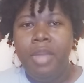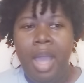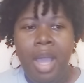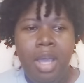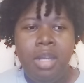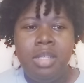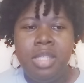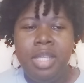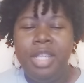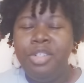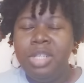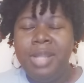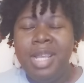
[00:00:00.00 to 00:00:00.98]
I
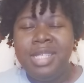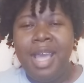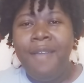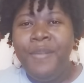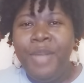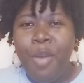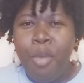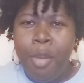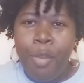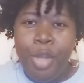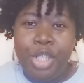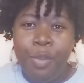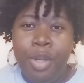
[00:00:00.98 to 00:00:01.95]
understand. Trust. That's how I felt when
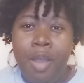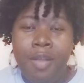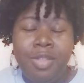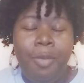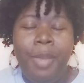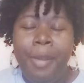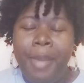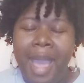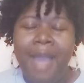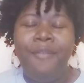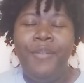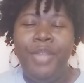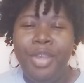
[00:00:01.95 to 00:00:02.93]
Moesha went off. So, baby,
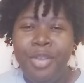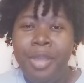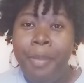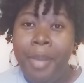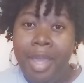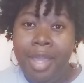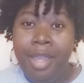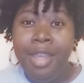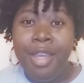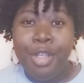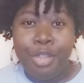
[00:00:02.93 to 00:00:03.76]
I feel your pain.